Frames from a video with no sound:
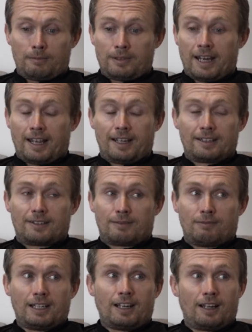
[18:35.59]
yeah, it's
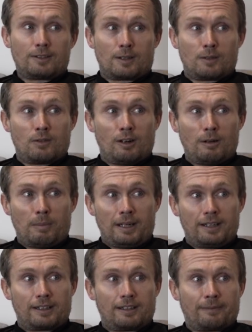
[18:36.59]
really hard to control a
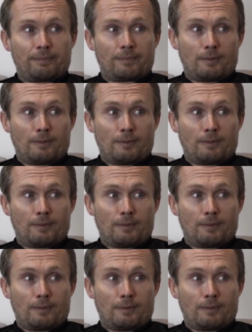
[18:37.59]
bike.